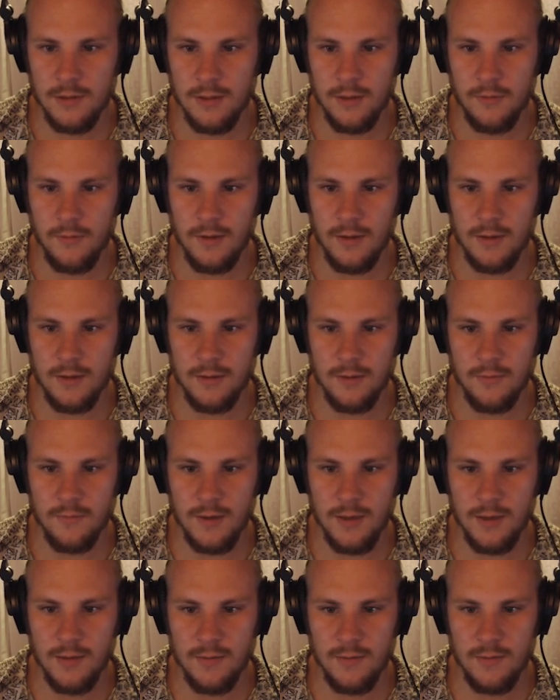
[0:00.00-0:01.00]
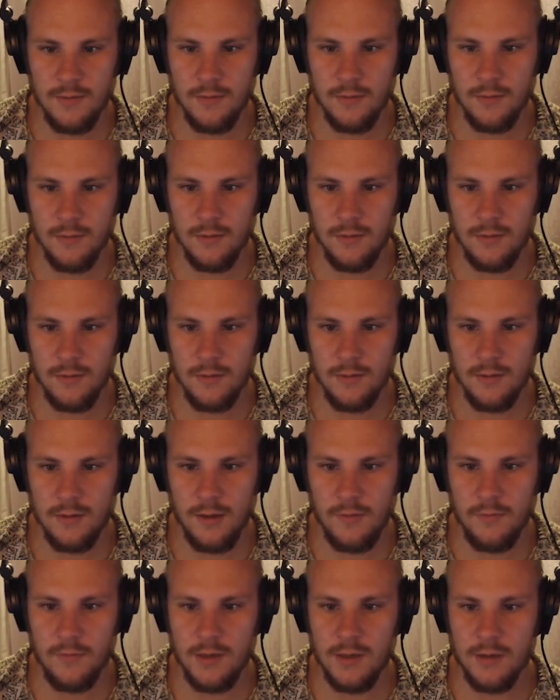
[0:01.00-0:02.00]
Now we are in the right,
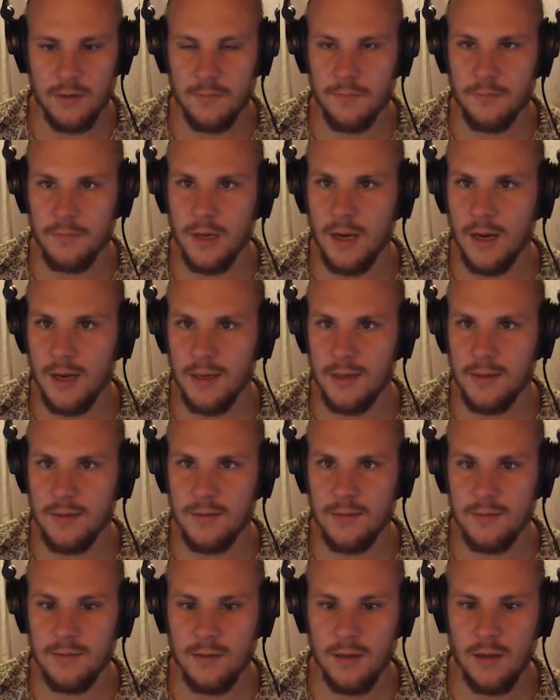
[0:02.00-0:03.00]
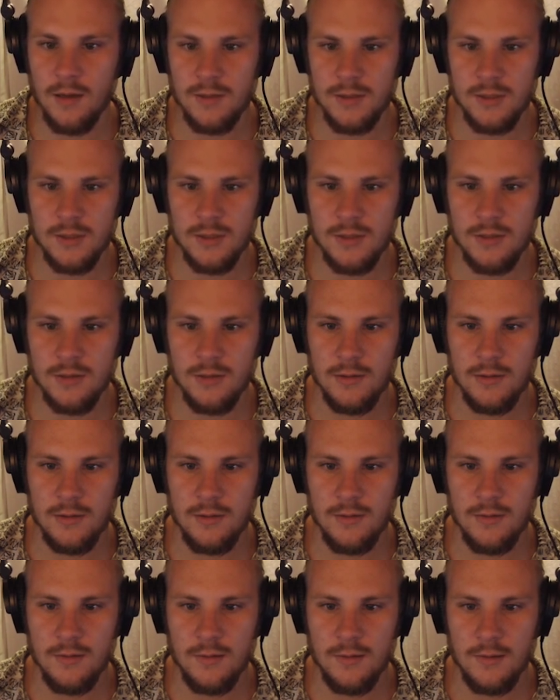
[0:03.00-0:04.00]
now we are behind us,
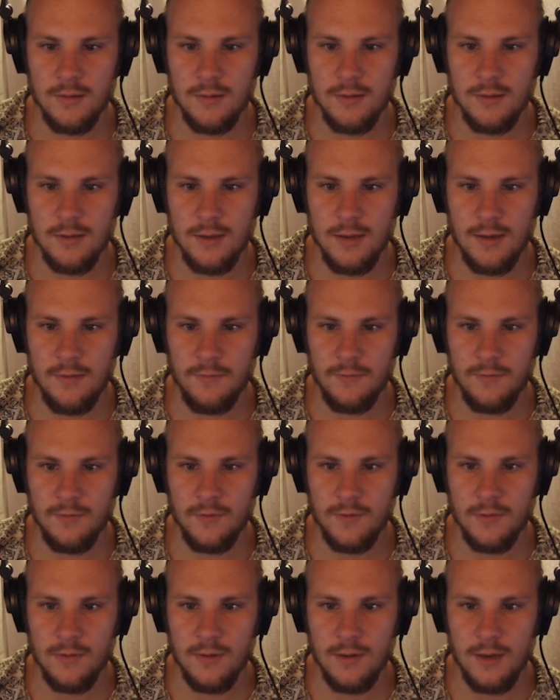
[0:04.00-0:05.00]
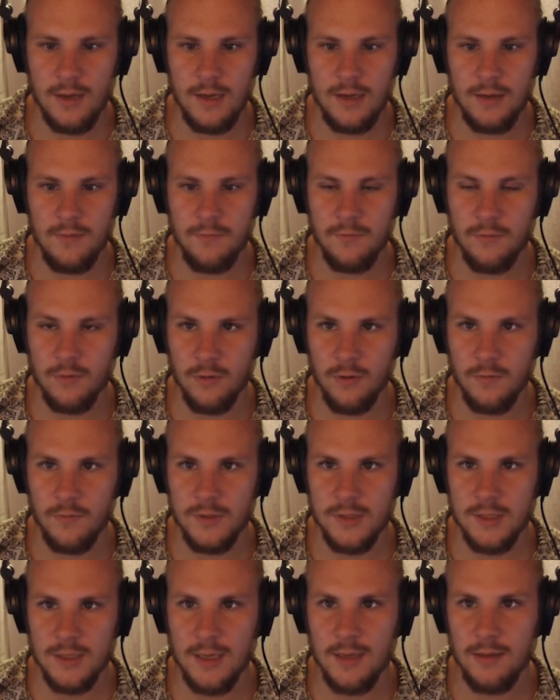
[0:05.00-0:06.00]
left, and in front of
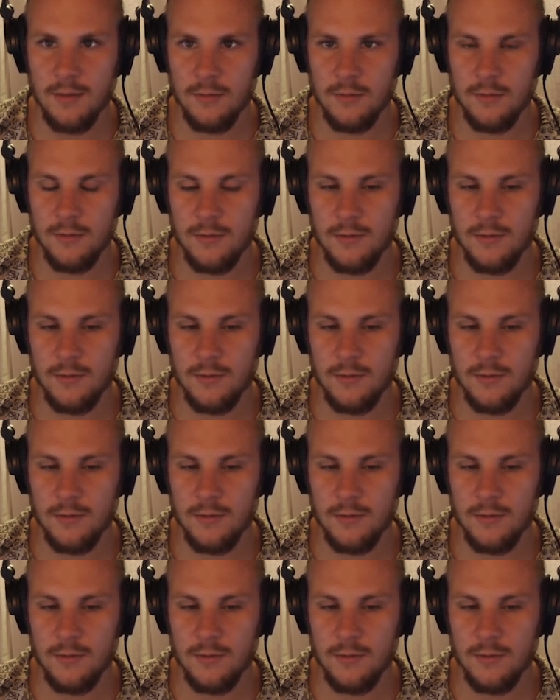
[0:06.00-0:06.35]
us again.